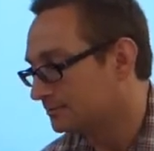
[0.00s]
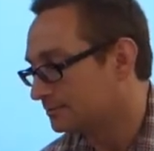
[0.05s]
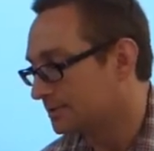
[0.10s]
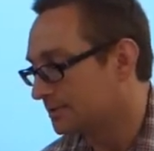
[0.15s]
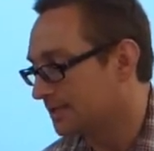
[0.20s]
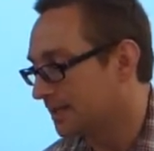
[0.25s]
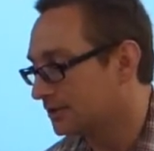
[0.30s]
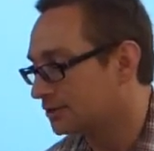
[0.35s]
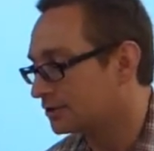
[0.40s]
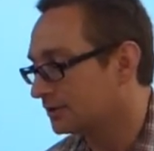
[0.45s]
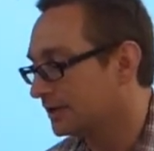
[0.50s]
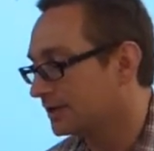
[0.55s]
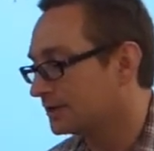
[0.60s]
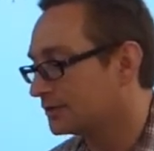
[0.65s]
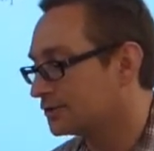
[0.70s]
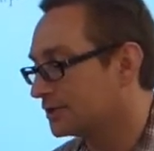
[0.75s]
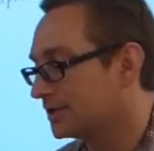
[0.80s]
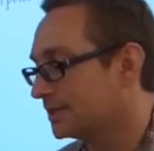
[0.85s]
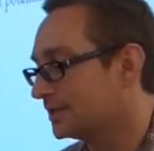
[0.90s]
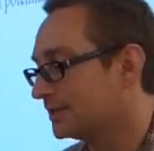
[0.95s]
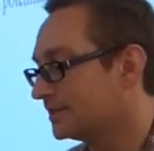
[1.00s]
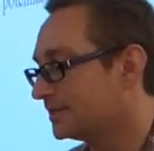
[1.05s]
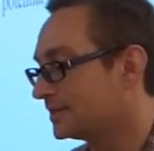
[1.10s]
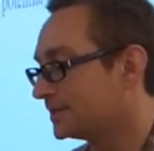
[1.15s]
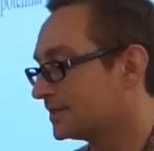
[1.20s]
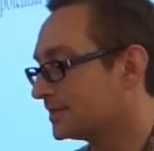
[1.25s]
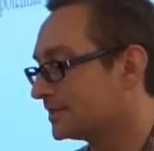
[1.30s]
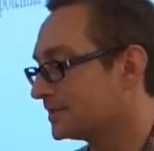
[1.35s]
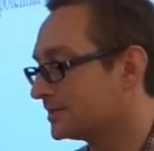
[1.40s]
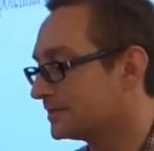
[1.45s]
Potential energy
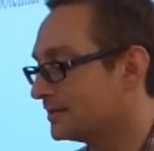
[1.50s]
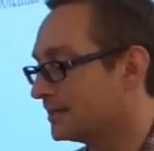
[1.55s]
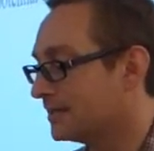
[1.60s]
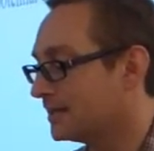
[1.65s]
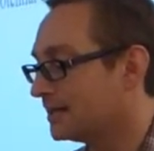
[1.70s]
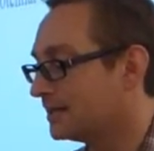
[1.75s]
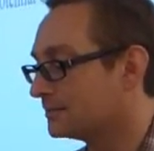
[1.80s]
is